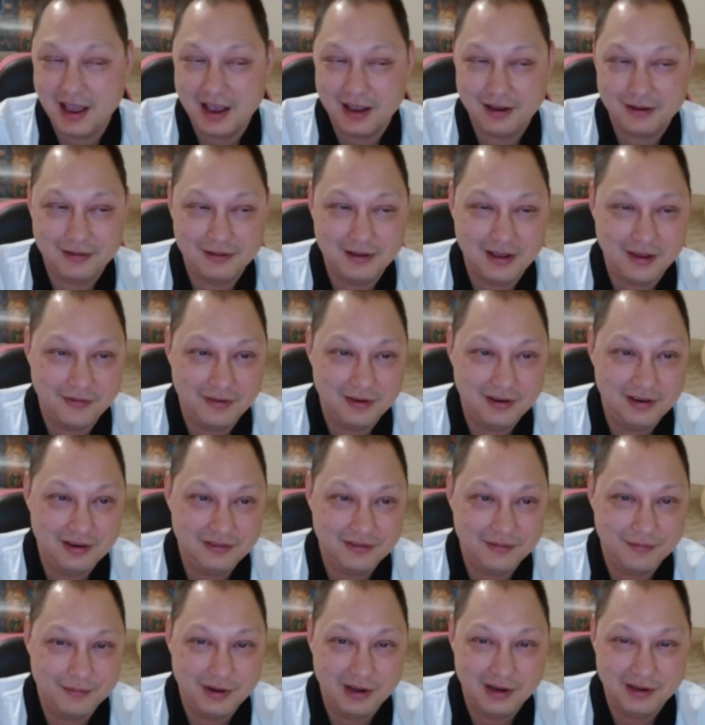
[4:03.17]
definition,
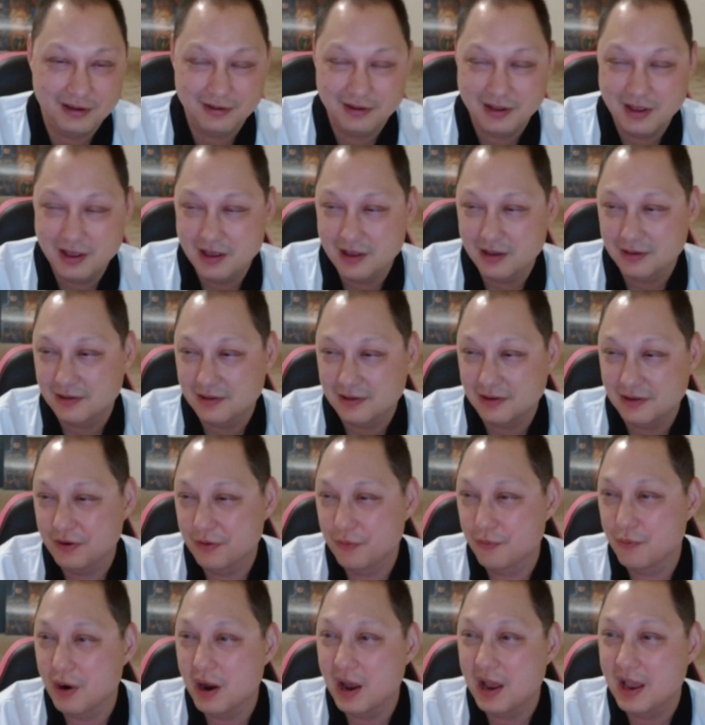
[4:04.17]
but it's simply
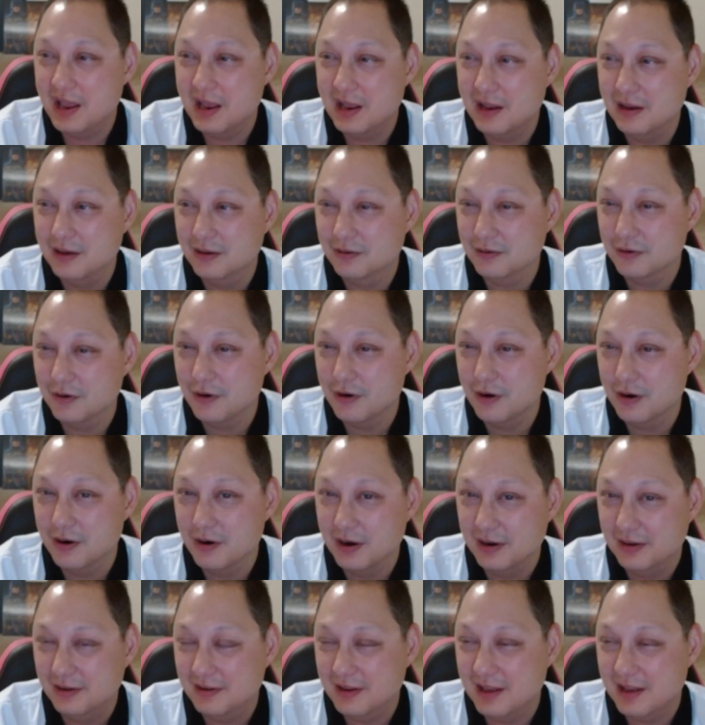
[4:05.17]
riots or
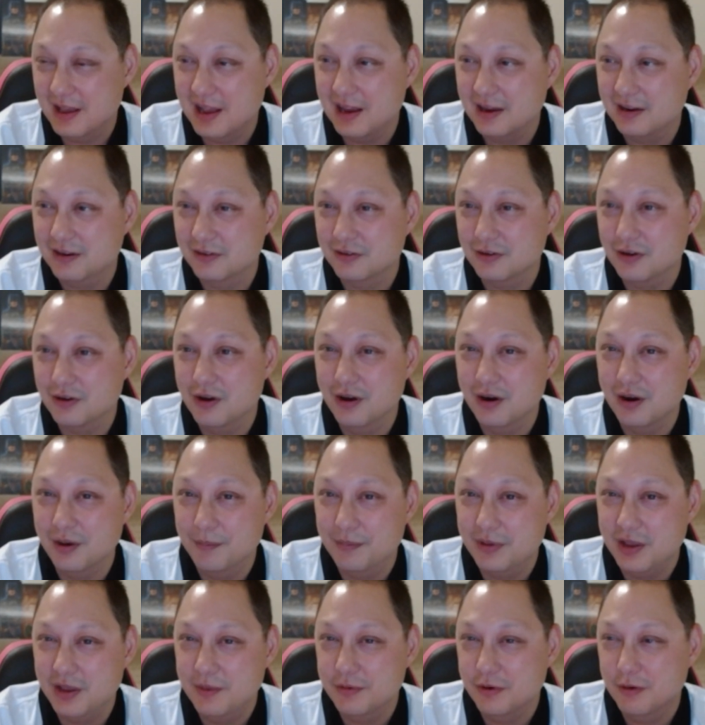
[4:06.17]
attacks on a
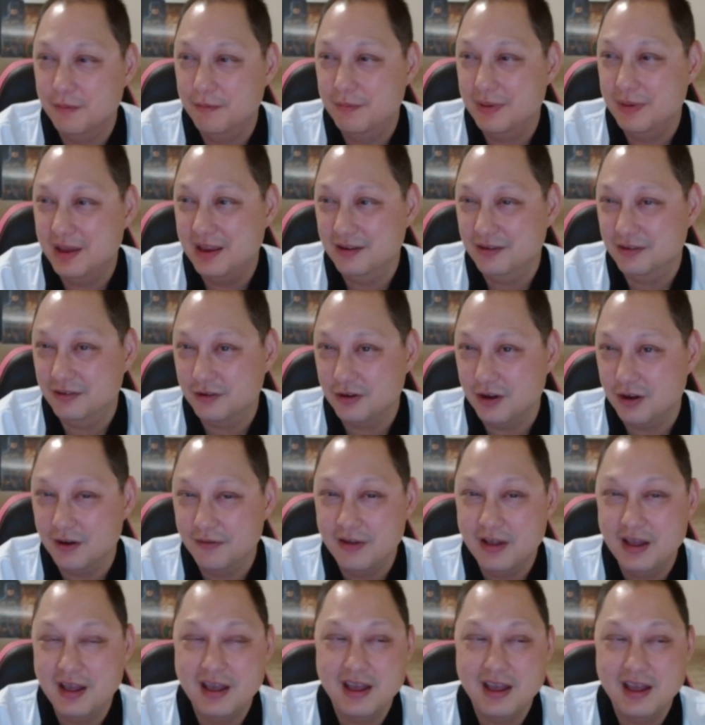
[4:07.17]
people based off
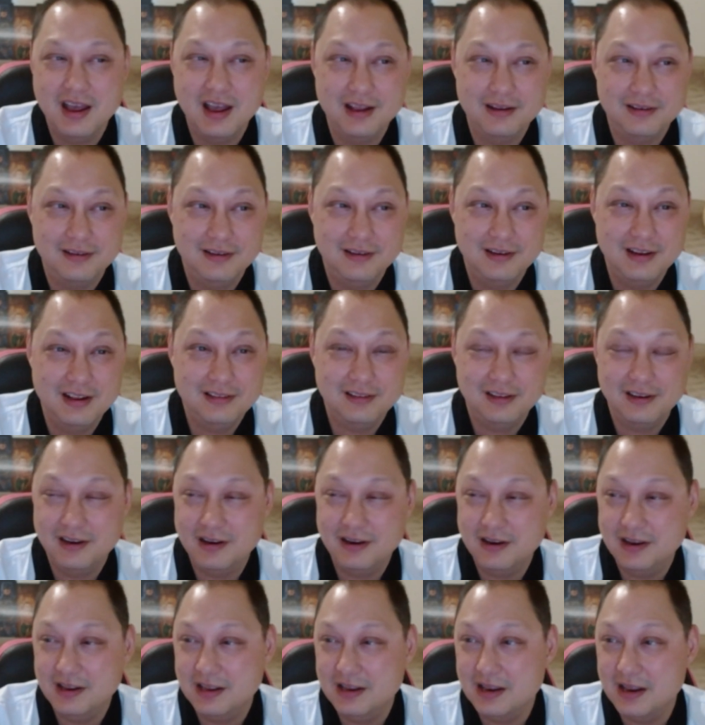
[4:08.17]

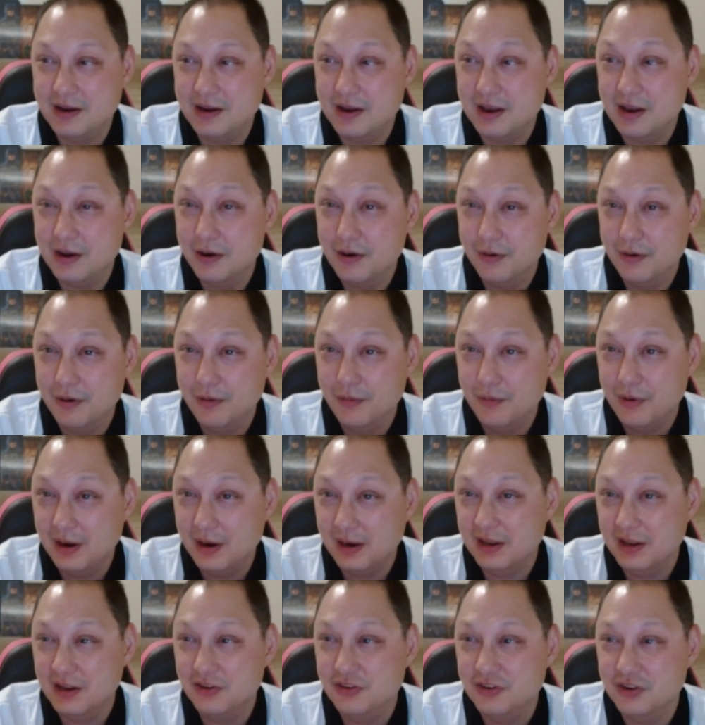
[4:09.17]
ethnicity,
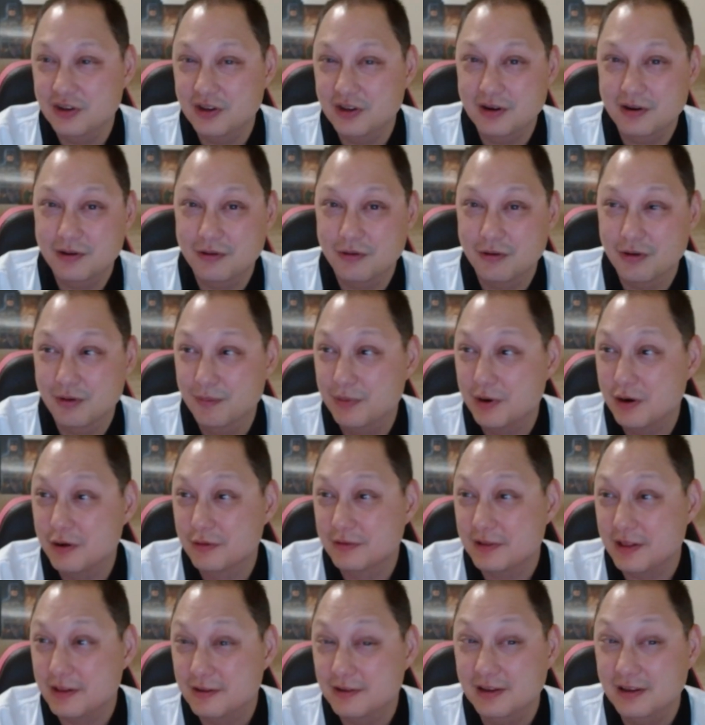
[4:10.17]
religion, or both
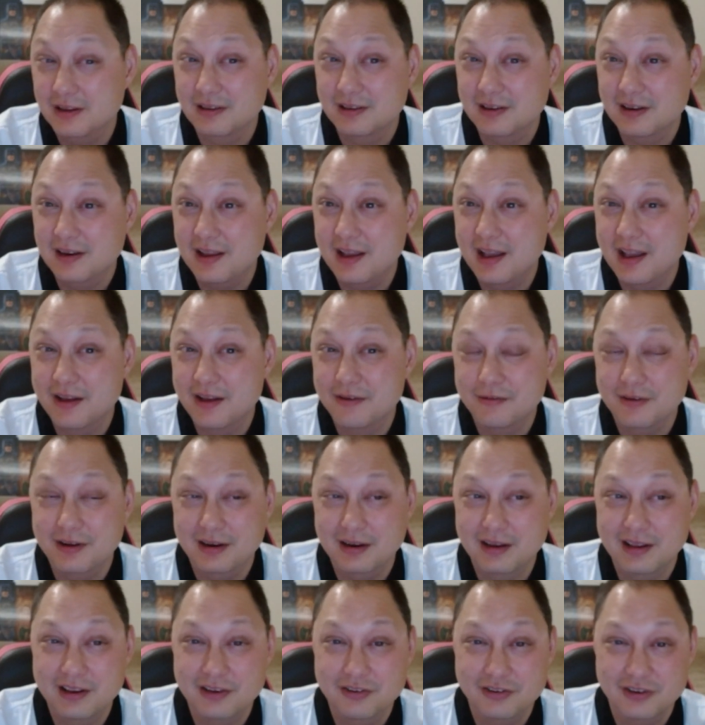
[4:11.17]
ethnicity and
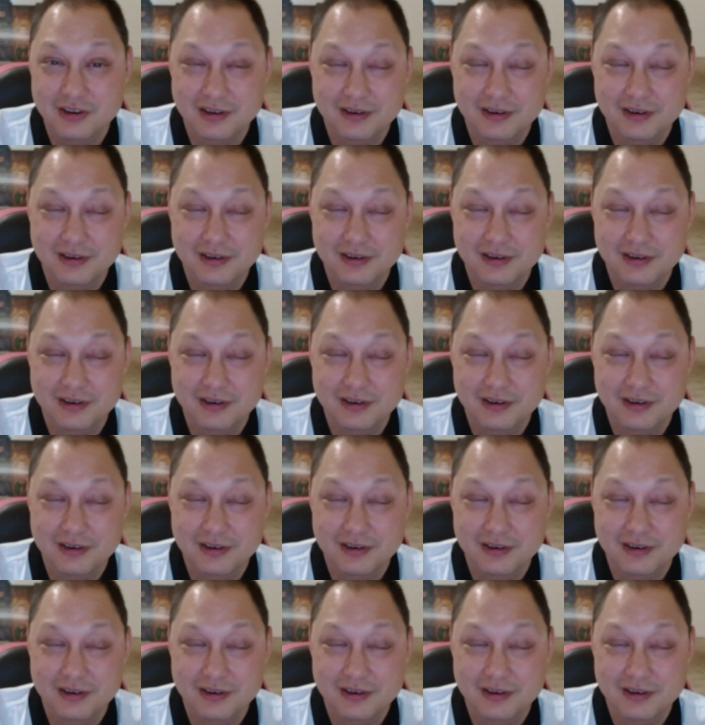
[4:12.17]
religion.